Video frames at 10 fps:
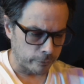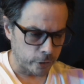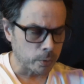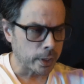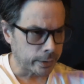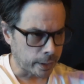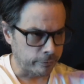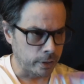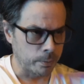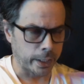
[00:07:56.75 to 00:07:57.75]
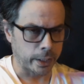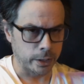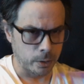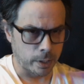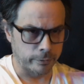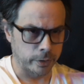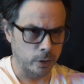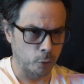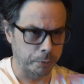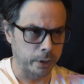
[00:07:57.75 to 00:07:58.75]
if you get that feedback and you have
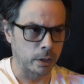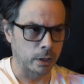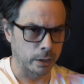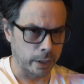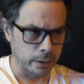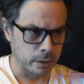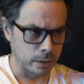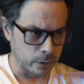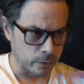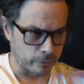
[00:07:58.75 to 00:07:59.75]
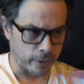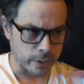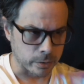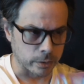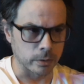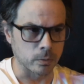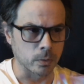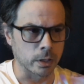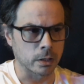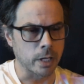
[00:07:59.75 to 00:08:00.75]
an open heart and you're fostering
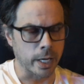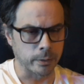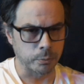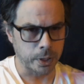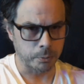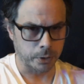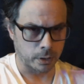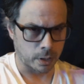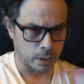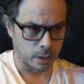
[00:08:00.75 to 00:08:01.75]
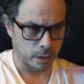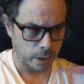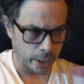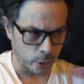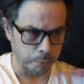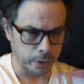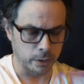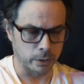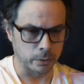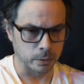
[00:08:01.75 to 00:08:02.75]
goodwill and people are
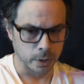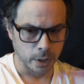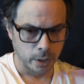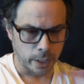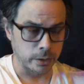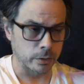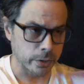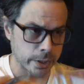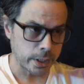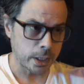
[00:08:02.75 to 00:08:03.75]
helping you and you're